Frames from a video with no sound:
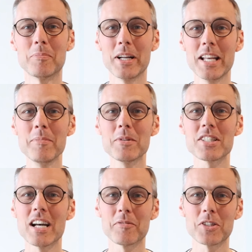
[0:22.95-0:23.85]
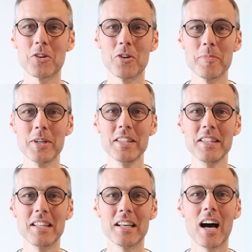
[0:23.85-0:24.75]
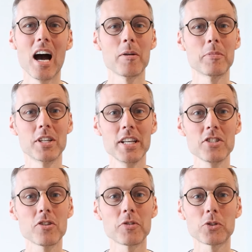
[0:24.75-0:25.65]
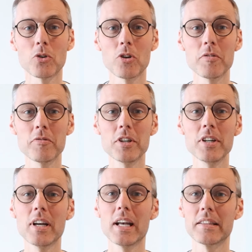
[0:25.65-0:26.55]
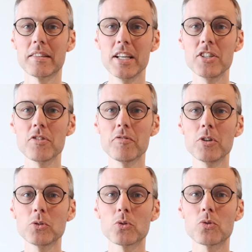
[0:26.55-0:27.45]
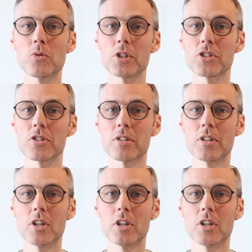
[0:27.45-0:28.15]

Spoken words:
My name is David Kooijman. I'm a nature photographer at Nature Photo Tours.